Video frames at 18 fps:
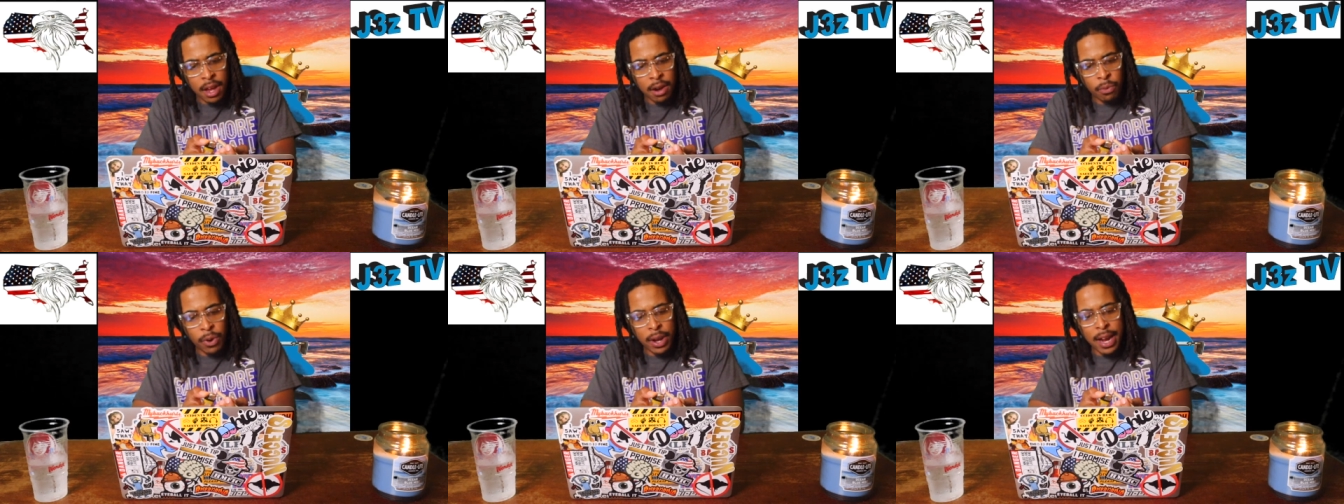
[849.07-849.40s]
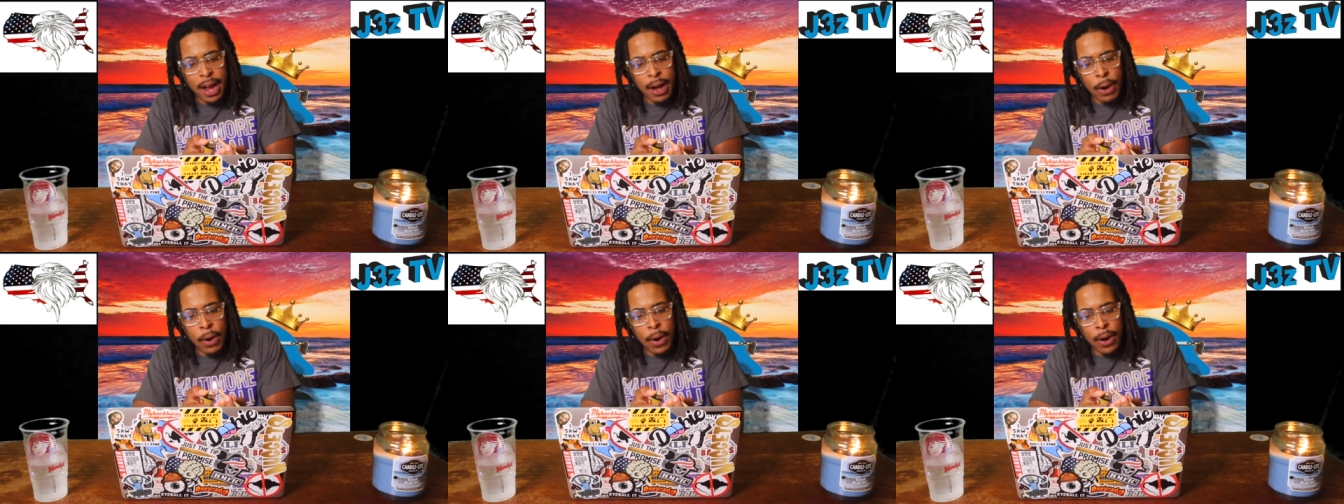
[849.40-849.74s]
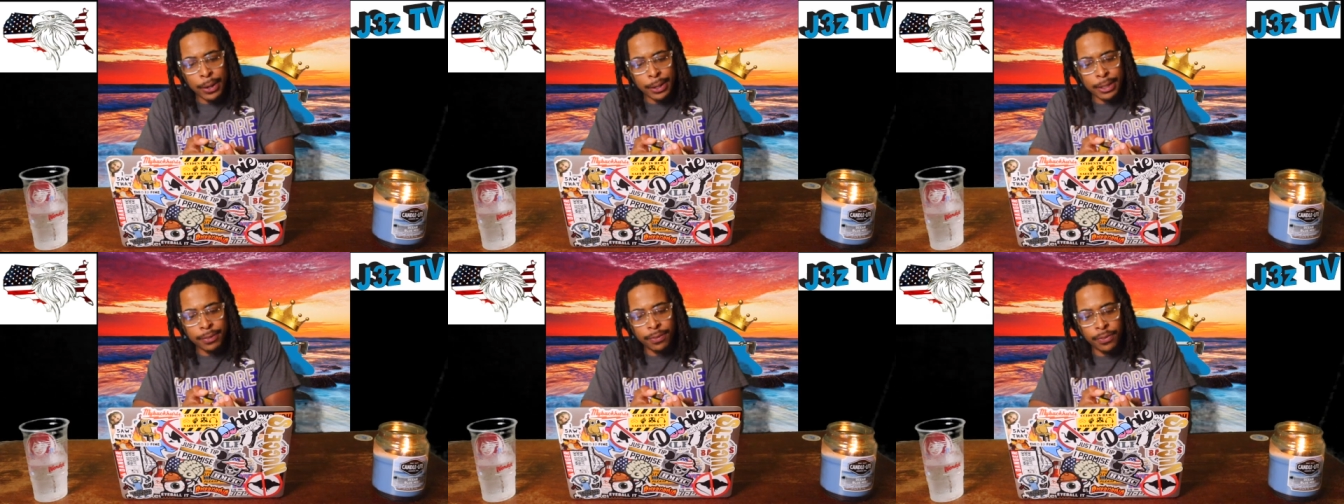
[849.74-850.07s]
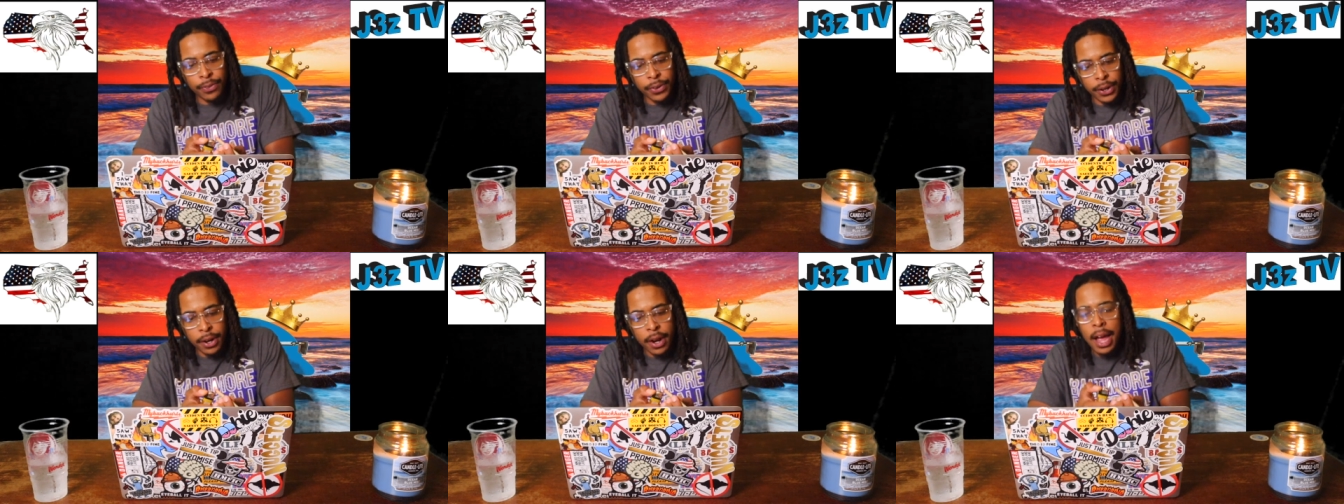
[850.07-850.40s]
We got all this
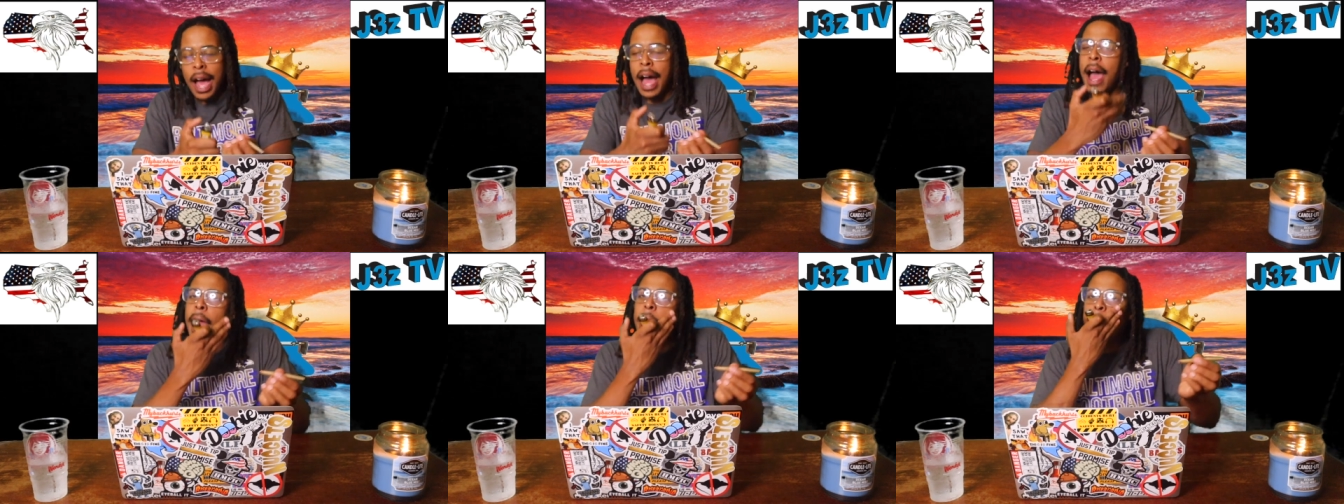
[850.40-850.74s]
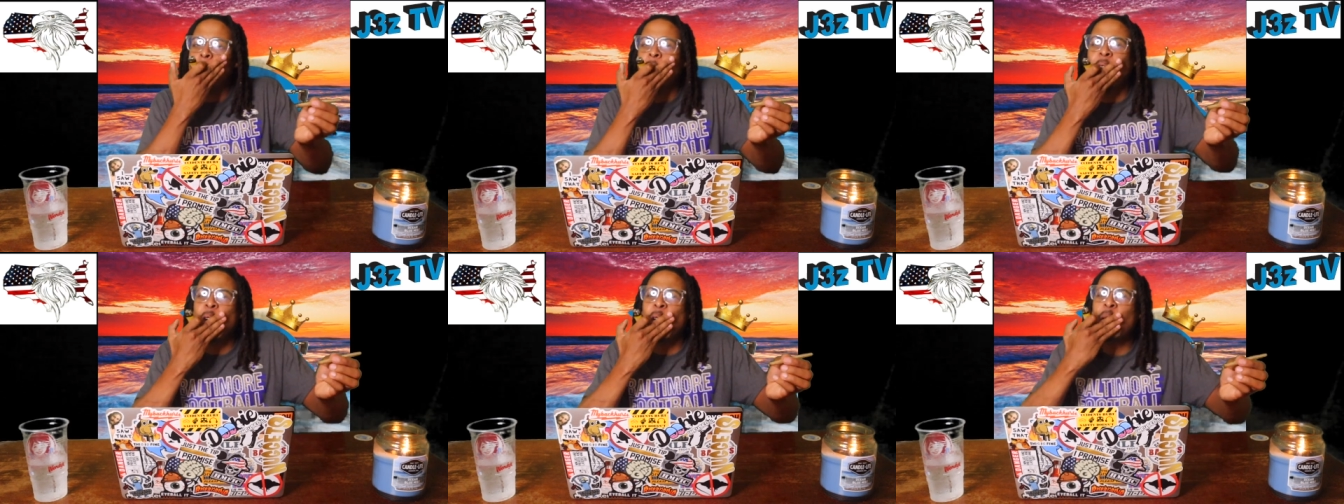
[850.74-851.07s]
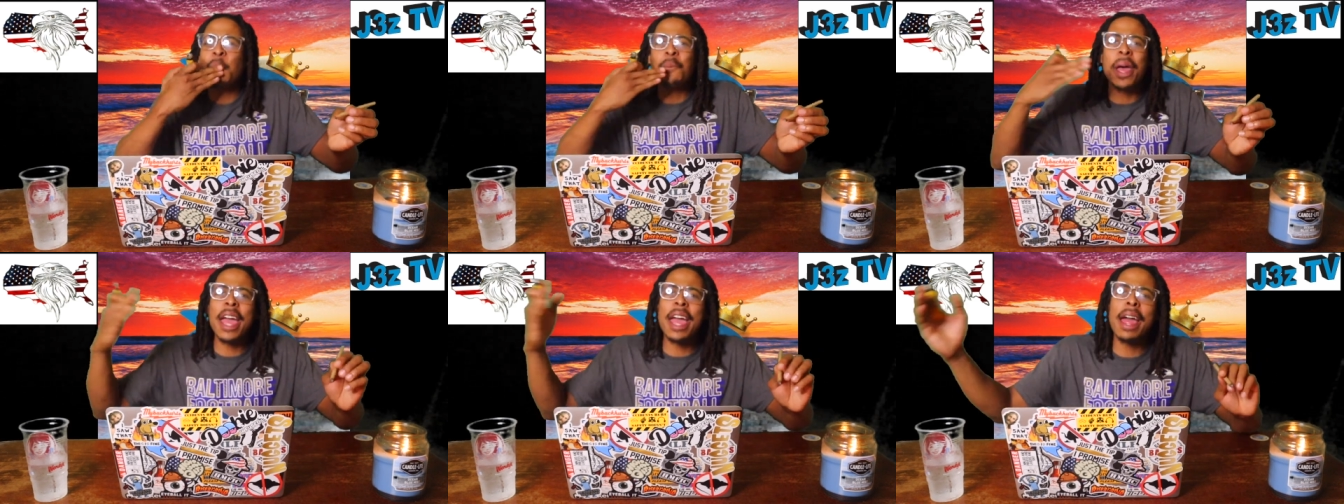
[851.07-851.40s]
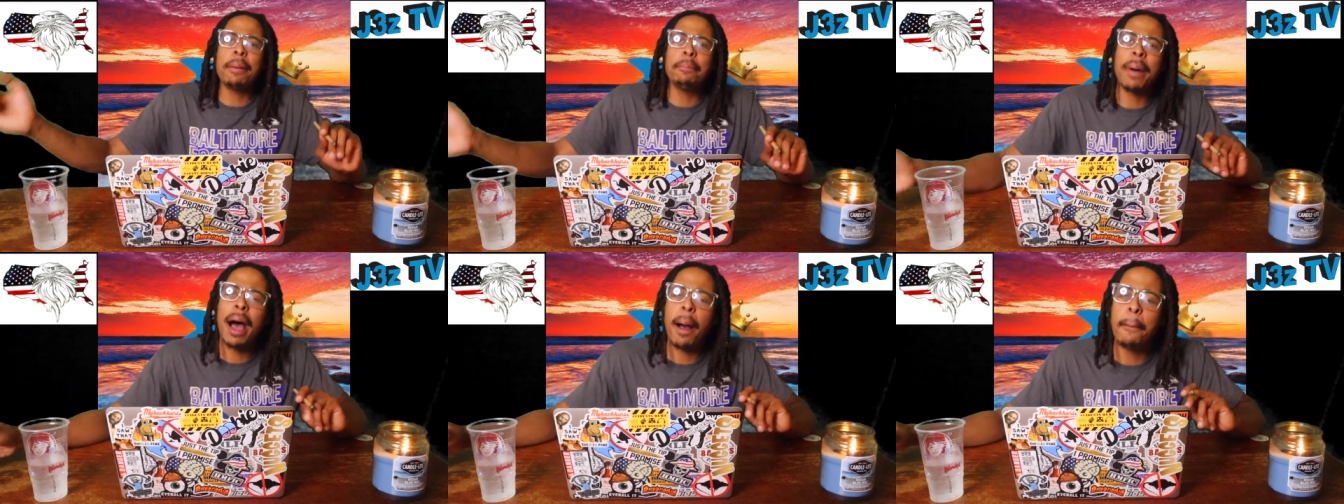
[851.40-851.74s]
fear. I heard y'all
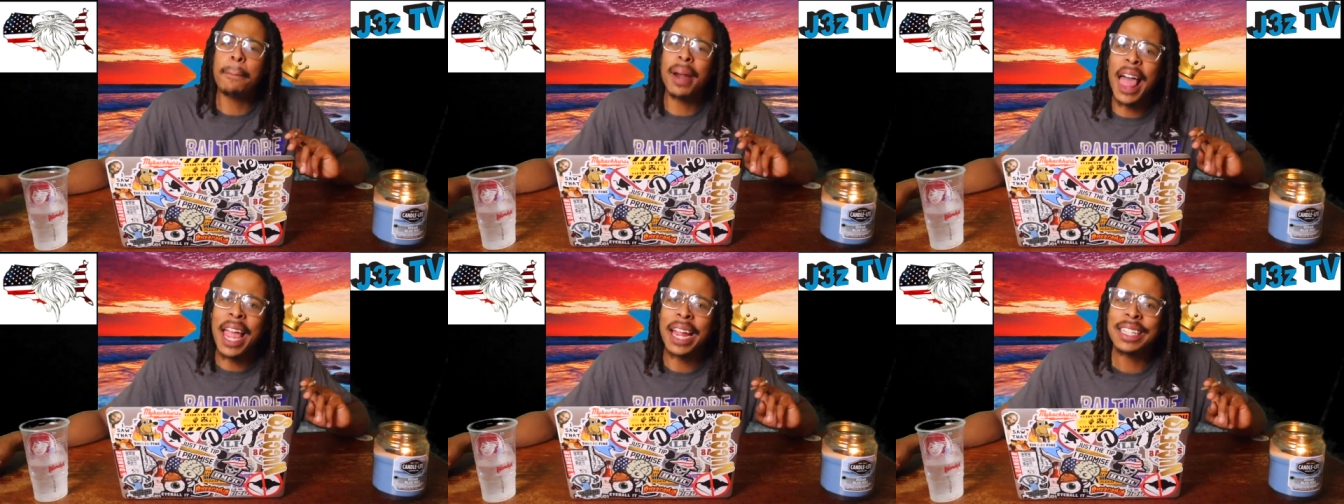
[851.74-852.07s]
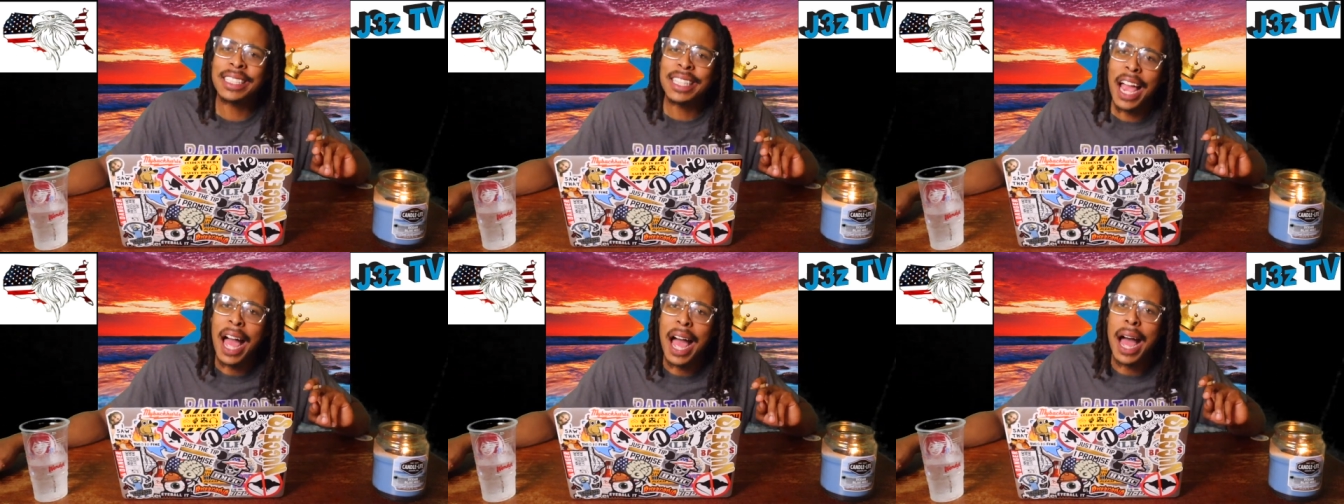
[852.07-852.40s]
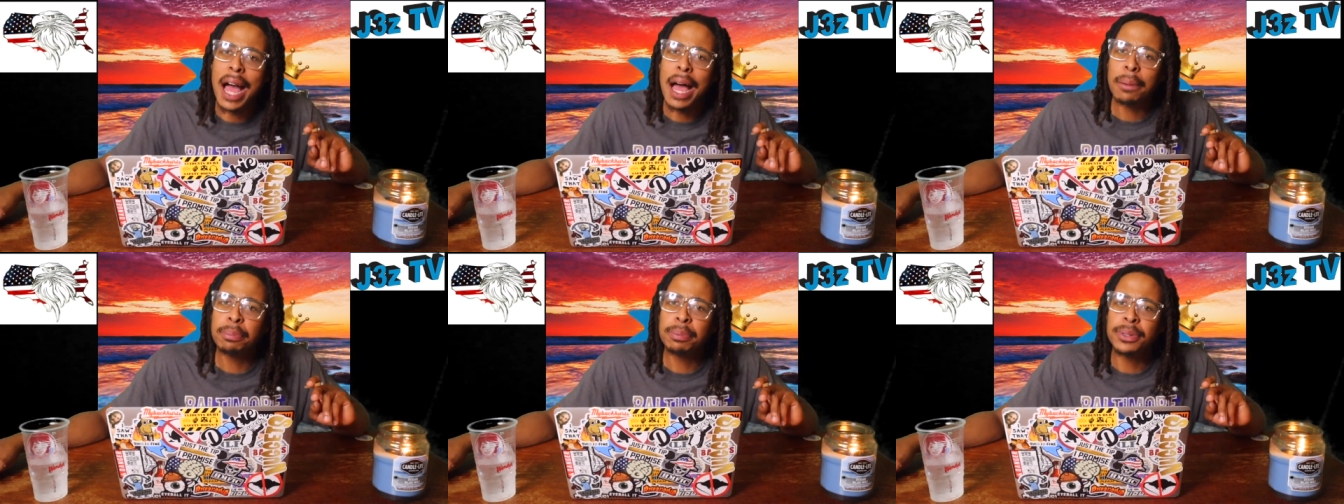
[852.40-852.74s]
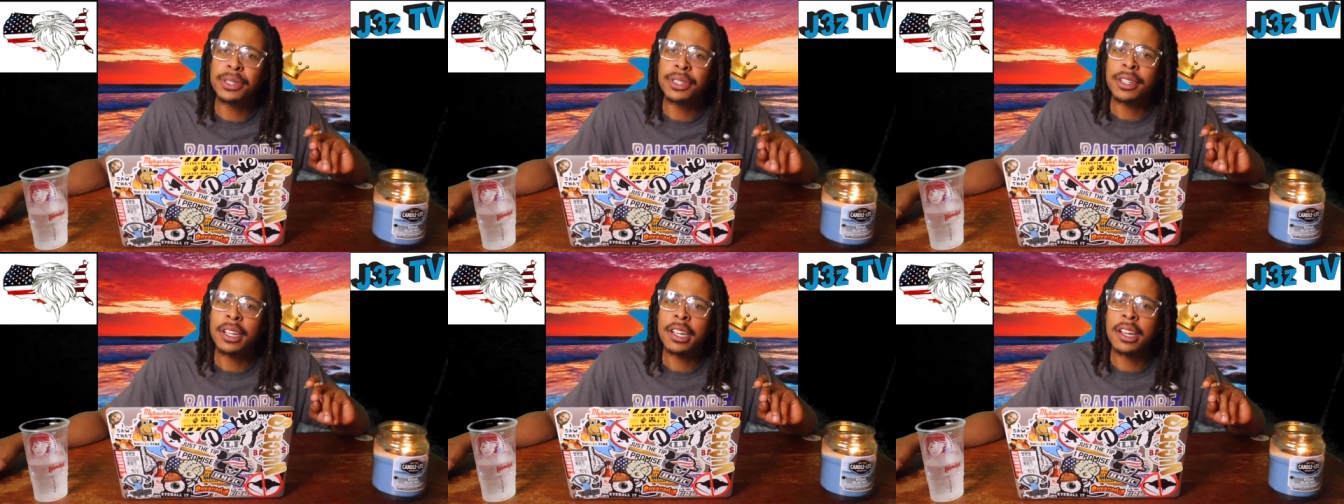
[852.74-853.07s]
mad about black jobs.